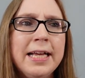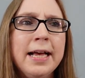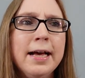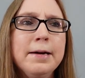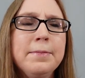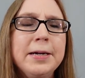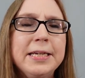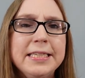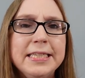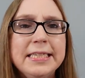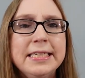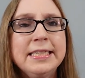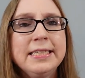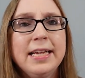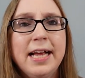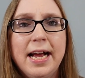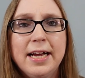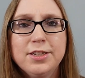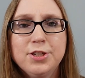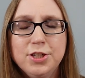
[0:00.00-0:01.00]
I
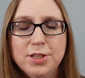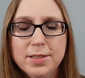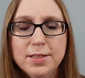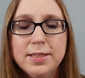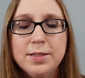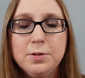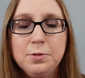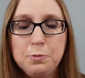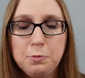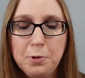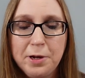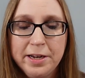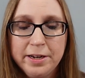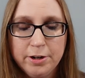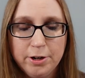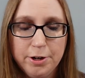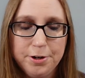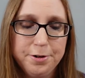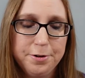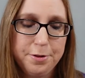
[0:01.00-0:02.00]
didn't actually win
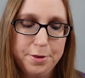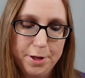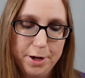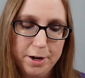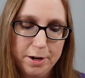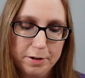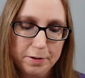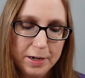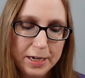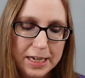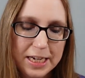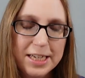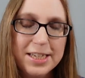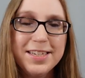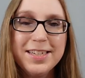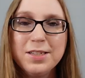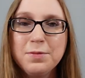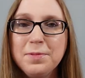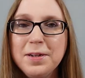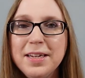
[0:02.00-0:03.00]
her though.
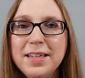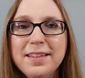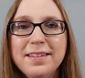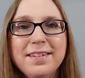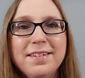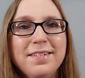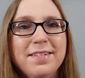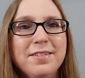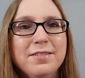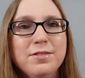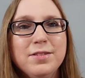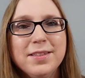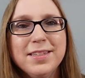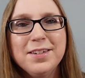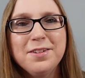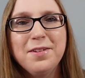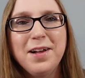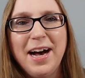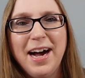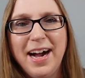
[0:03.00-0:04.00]
Just went a little
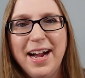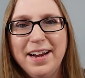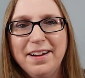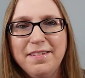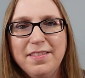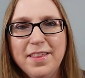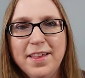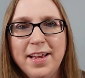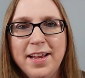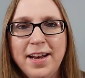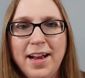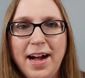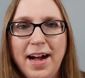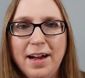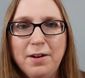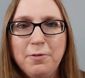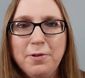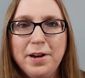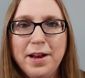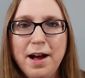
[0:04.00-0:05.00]
little higher than
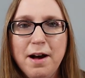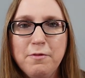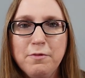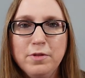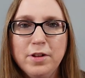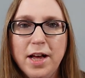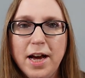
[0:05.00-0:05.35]
I would have